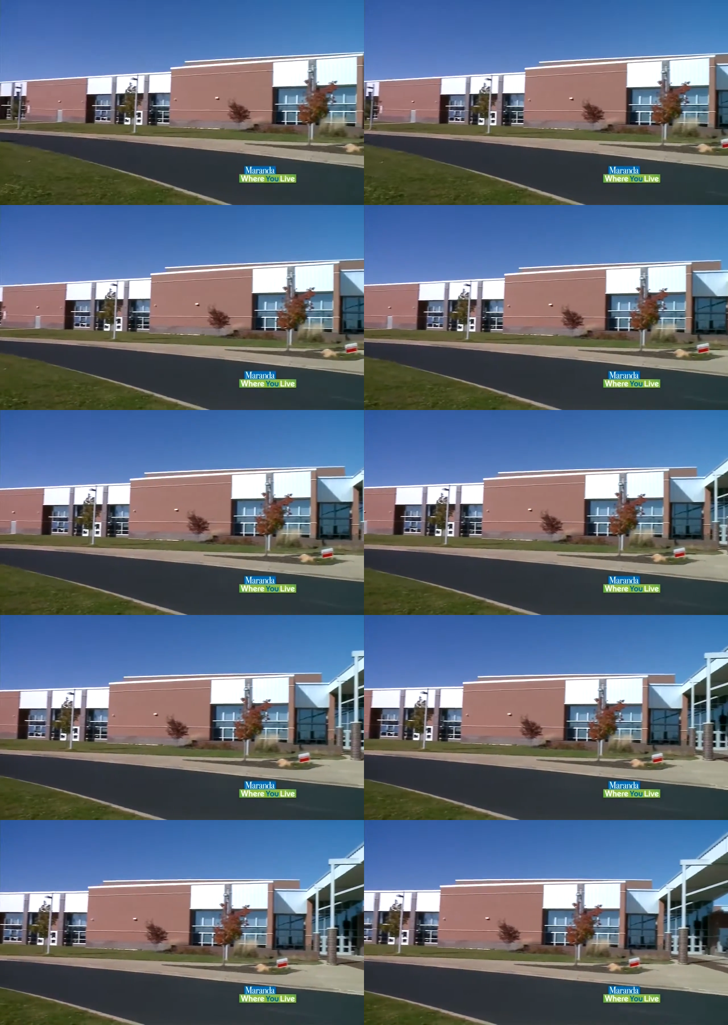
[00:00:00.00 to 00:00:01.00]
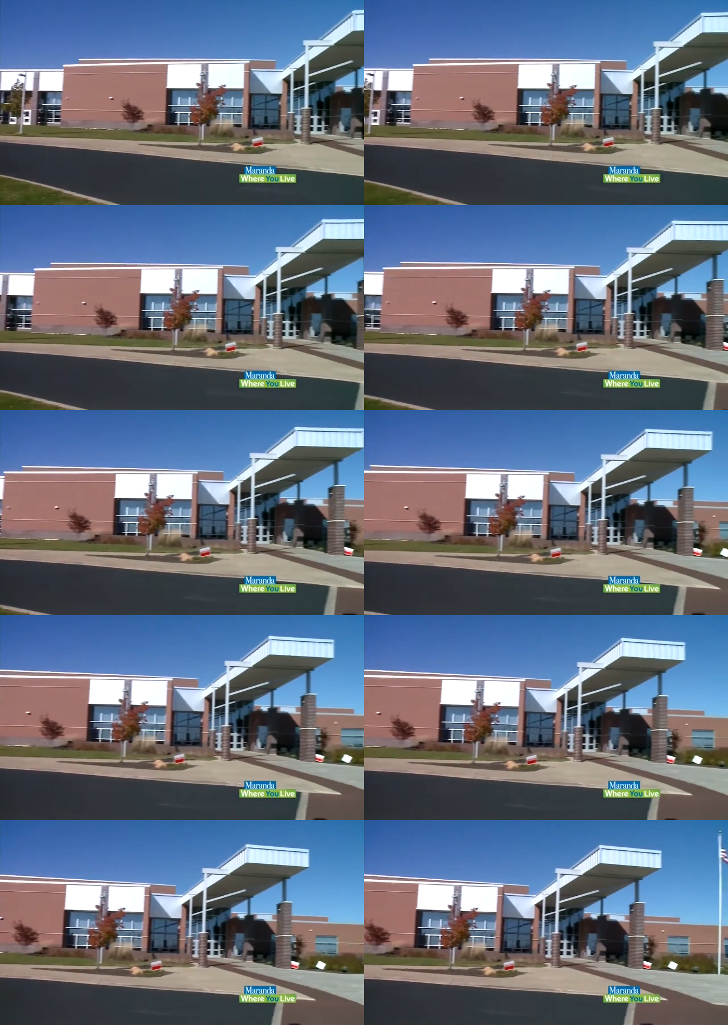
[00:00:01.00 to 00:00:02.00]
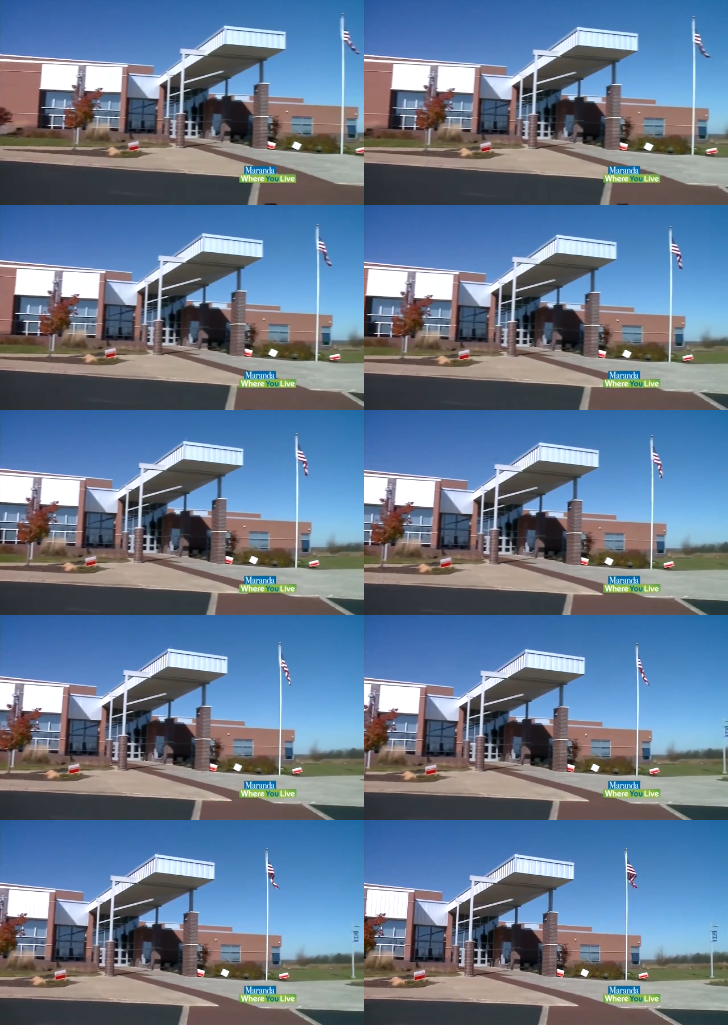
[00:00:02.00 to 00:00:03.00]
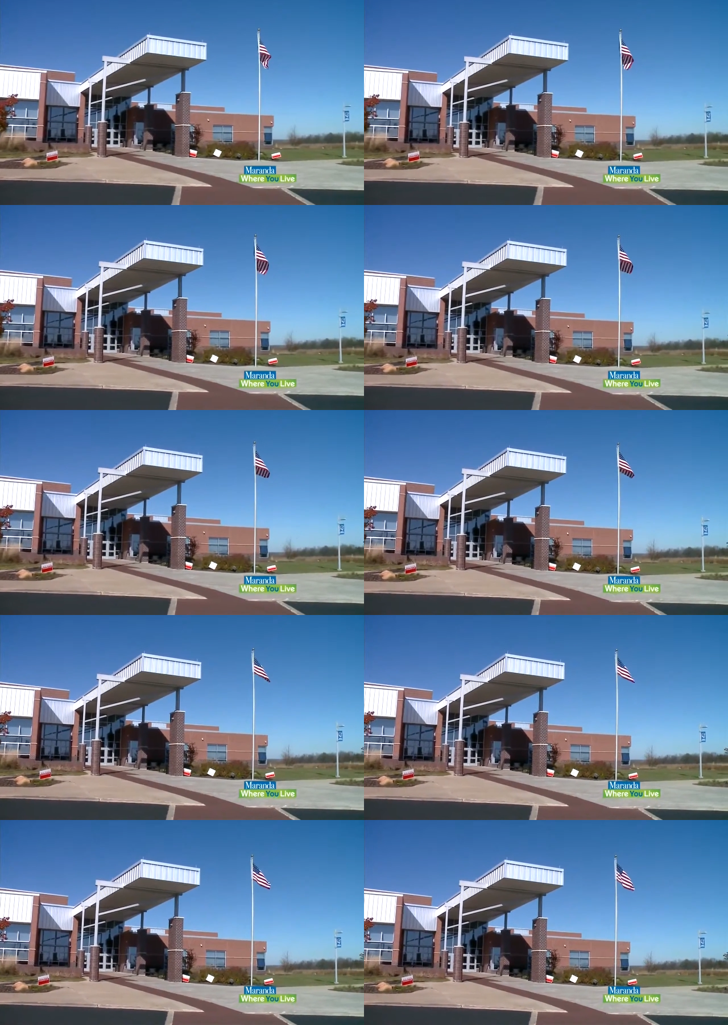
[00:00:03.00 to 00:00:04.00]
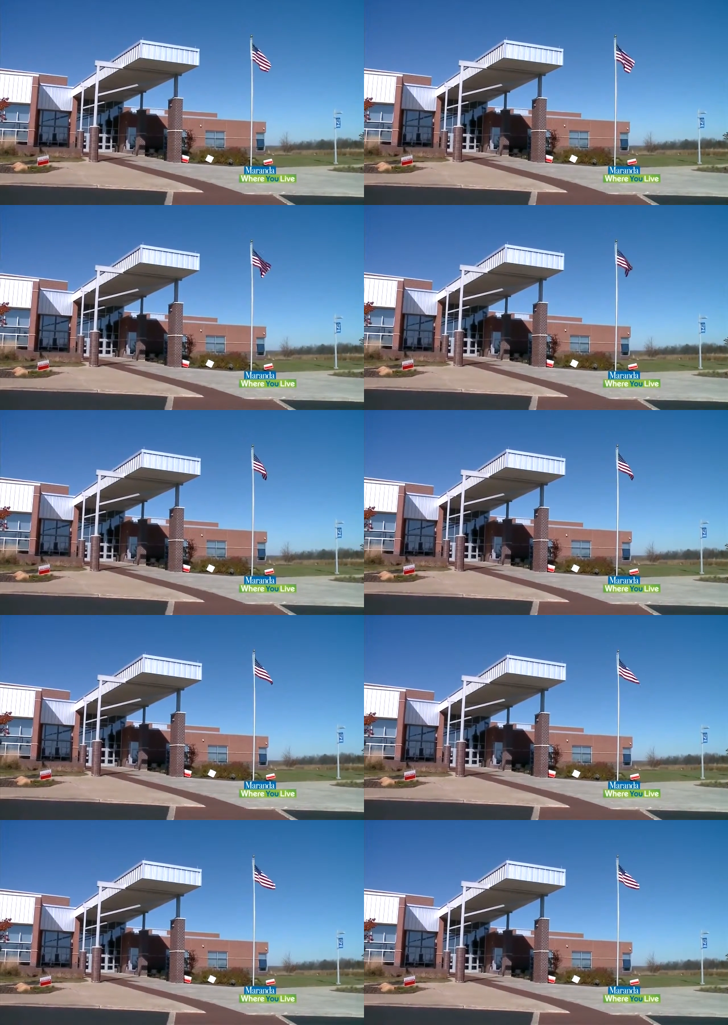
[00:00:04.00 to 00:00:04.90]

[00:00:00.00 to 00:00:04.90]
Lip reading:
[unreadable: no face in view]